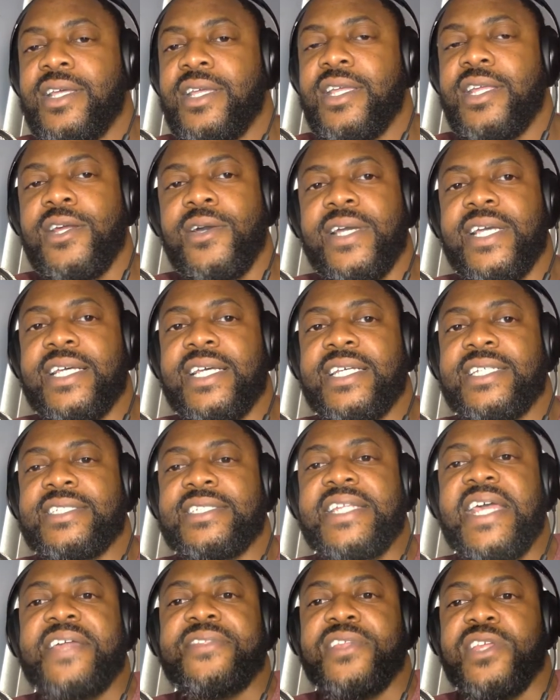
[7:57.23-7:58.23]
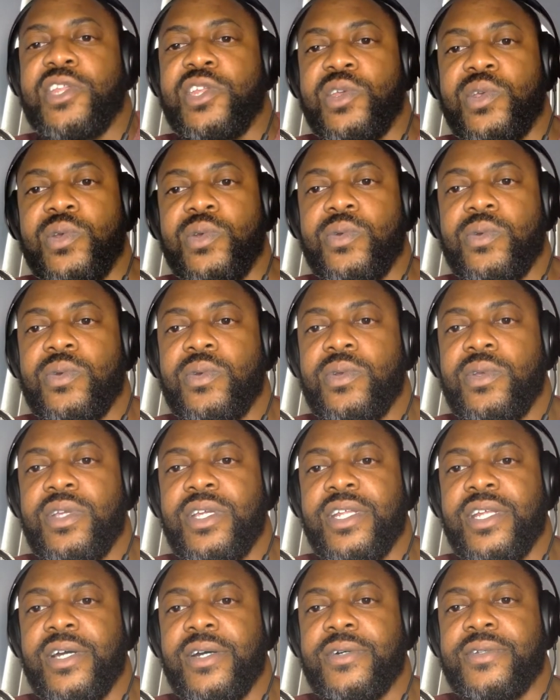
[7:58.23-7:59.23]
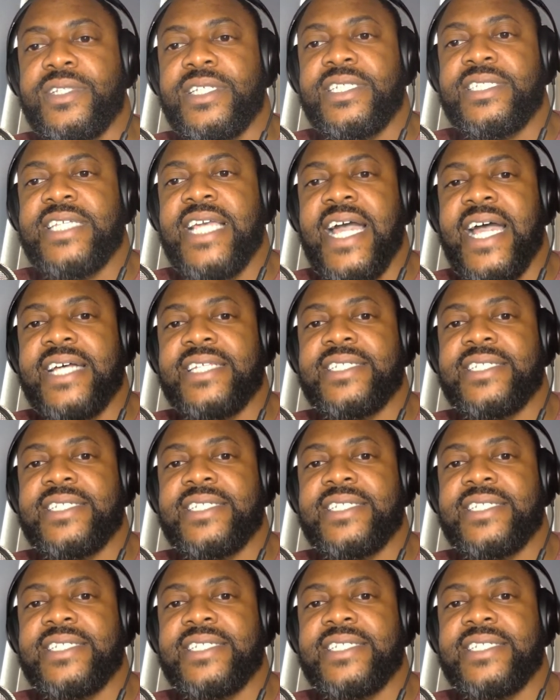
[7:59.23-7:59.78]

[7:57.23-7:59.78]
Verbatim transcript: You know, it, it's nothing new. You know, these guys